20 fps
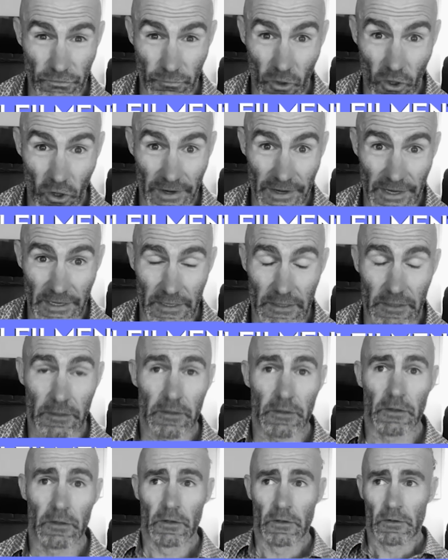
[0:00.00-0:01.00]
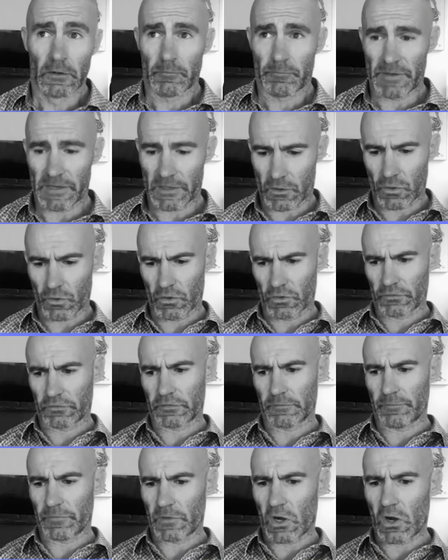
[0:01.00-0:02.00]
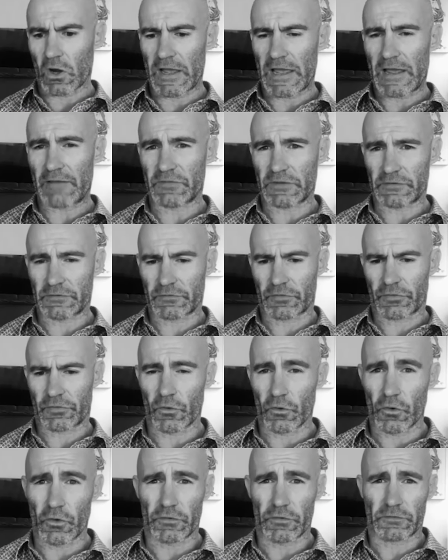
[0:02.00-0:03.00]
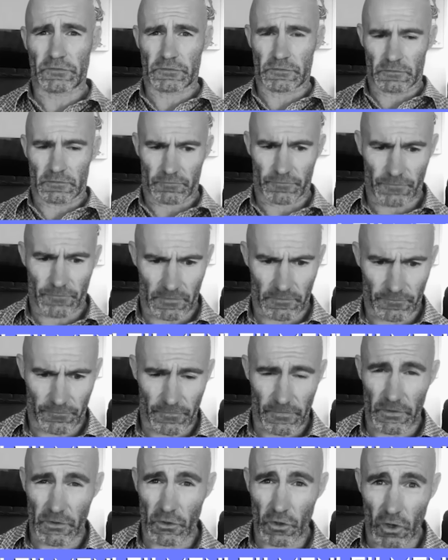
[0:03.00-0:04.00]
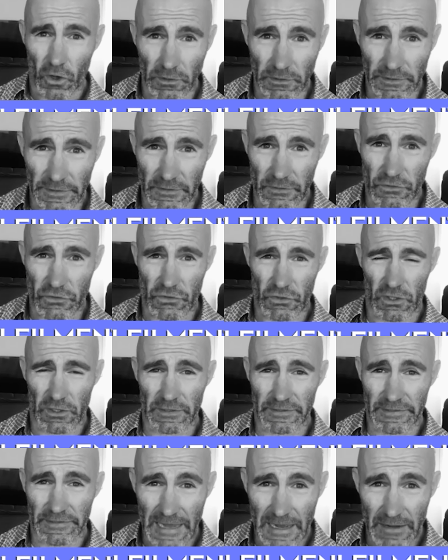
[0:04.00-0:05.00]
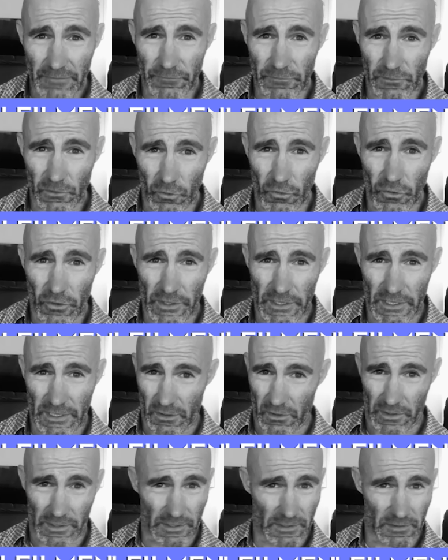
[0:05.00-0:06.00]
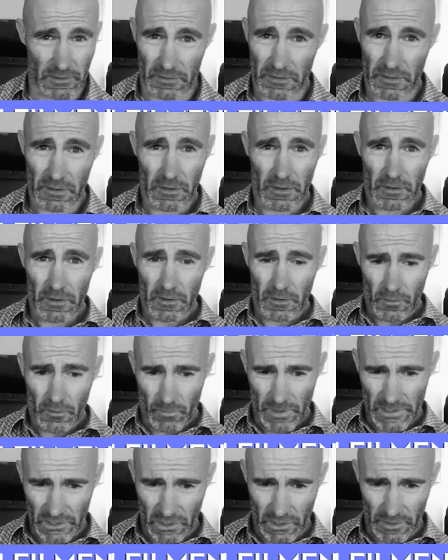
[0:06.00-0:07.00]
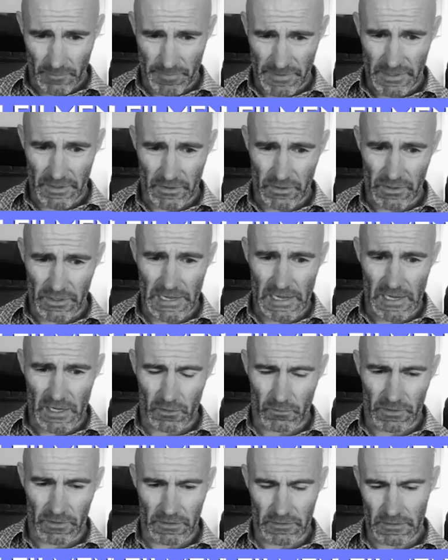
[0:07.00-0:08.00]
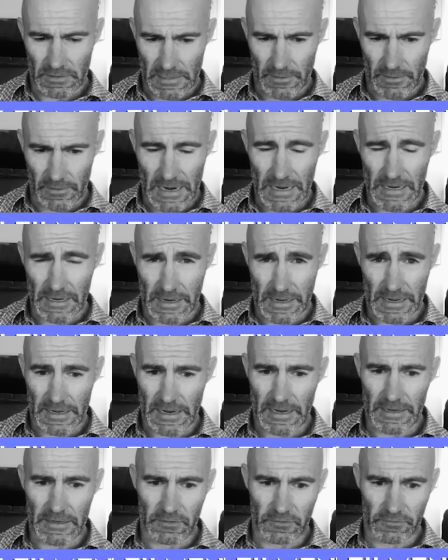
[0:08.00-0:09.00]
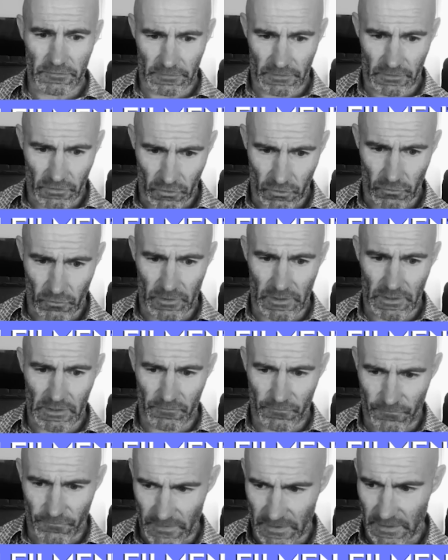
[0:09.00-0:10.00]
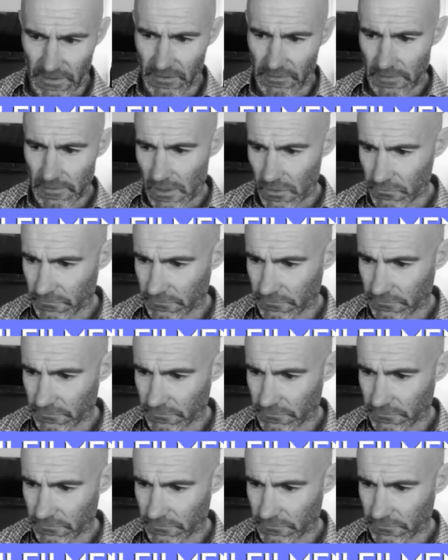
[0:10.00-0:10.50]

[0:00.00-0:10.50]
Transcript: riding, because I have this thirst for knowledge. I love learning. When you got a big ego, you know, AKA insecurity, fear, low